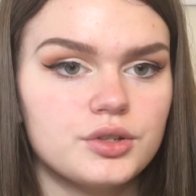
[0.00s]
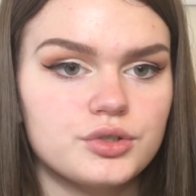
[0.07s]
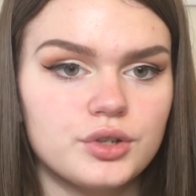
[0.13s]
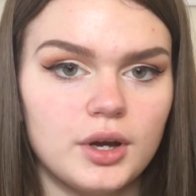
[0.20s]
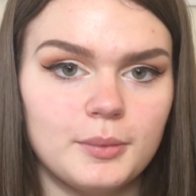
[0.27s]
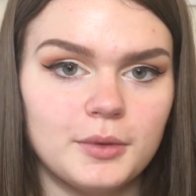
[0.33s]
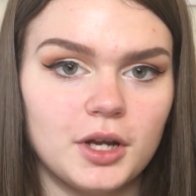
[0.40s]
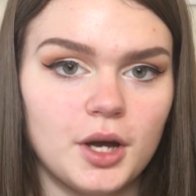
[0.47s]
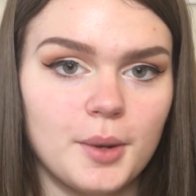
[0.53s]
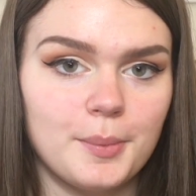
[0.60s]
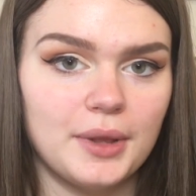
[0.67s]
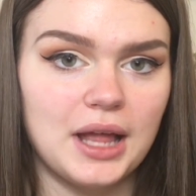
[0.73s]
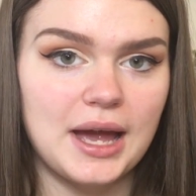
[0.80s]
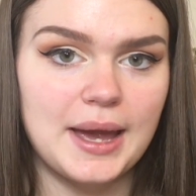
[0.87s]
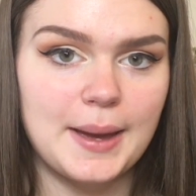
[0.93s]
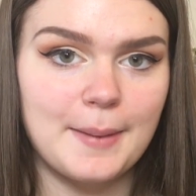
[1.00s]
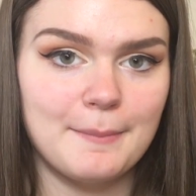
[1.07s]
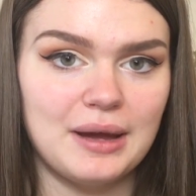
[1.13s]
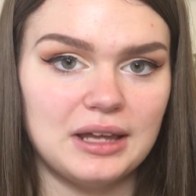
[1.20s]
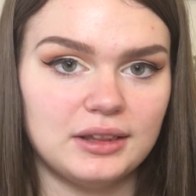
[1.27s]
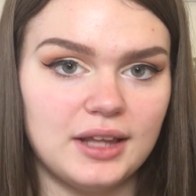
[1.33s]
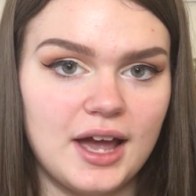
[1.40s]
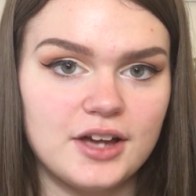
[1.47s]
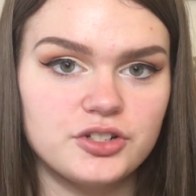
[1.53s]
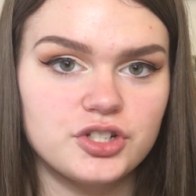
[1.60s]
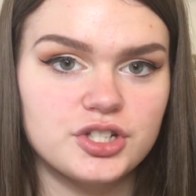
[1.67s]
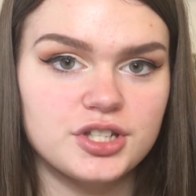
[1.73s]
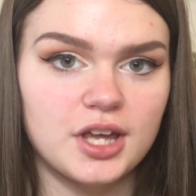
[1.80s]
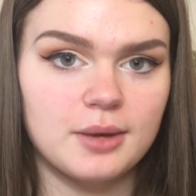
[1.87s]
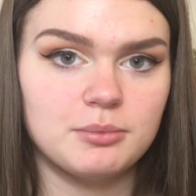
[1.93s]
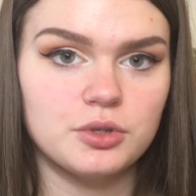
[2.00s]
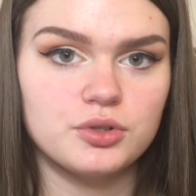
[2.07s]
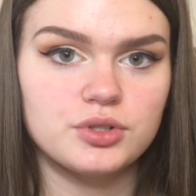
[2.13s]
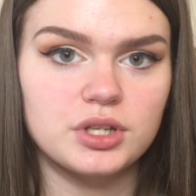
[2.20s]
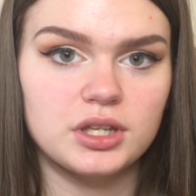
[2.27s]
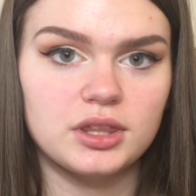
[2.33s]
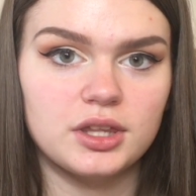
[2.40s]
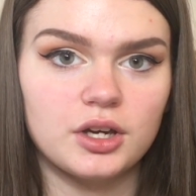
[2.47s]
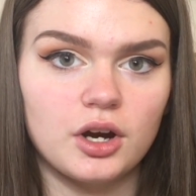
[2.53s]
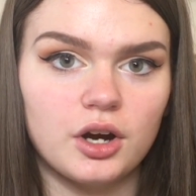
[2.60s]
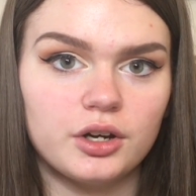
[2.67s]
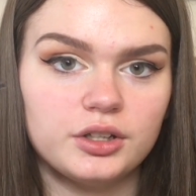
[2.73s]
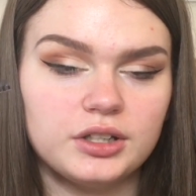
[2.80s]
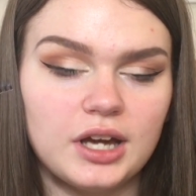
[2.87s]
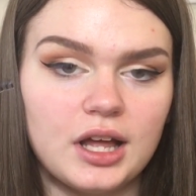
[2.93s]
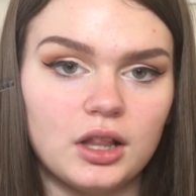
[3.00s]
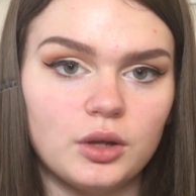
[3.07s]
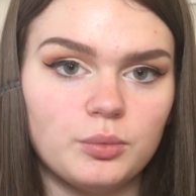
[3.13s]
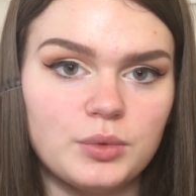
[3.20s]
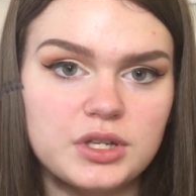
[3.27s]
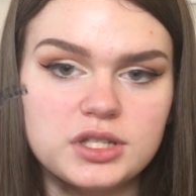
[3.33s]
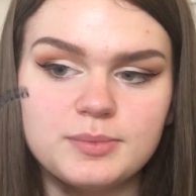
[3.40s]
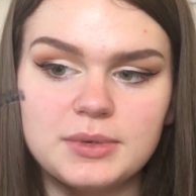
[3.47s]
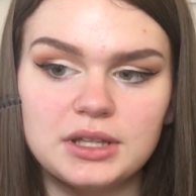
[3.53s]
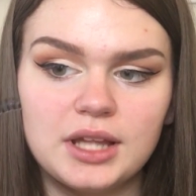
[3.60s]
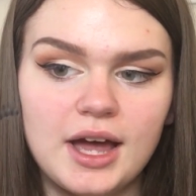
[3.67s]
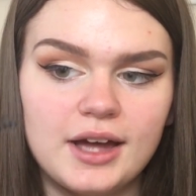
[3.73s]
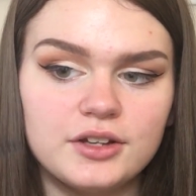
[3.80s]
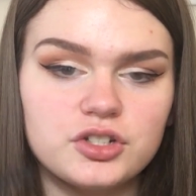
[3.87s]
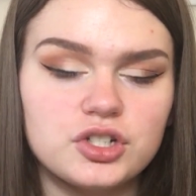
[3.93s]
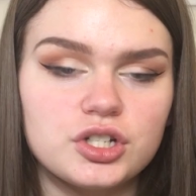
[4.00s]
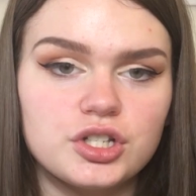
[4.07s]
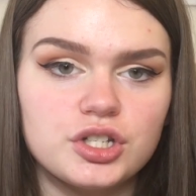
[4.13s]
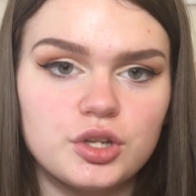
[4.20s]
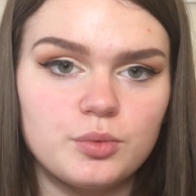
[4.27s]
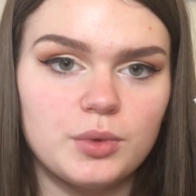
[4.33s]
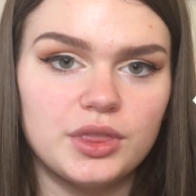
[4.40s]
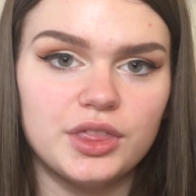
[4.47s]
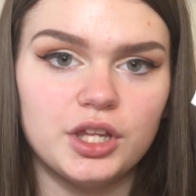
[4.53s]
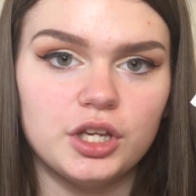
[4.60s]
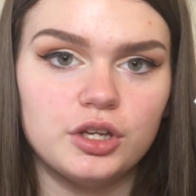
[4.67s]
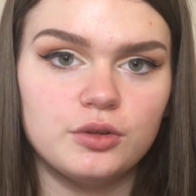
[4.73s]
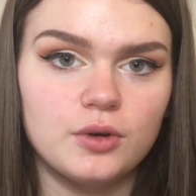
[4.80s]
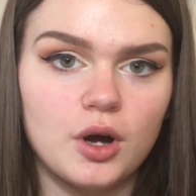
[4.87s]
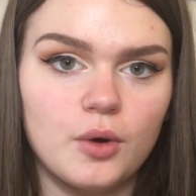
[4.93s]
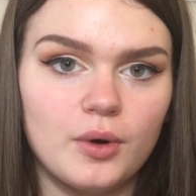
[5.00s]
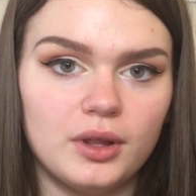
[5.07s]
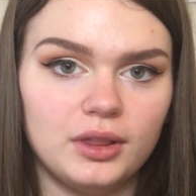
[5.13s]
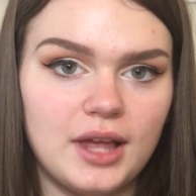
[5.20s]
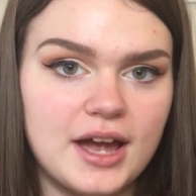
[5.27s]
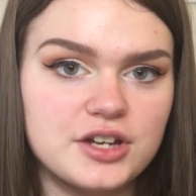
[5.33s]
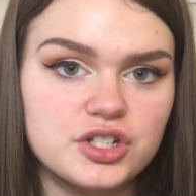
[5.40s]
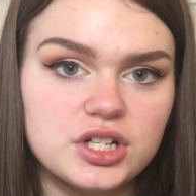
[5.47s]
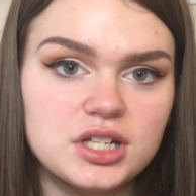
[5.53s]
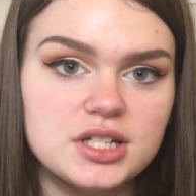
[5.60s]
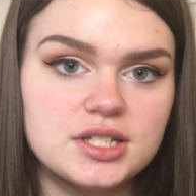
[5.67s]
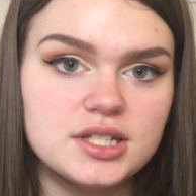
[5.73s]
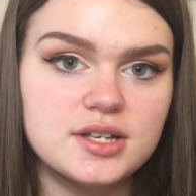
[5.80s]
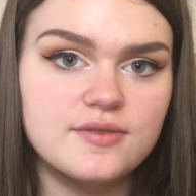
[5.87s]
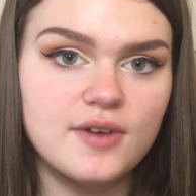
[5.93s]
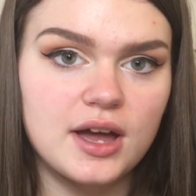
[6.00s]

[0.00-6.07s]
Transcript: So now I'm going to apply my lashes. I'm using the Ardel Wispy Lashes with the Duo Lash Adhesive.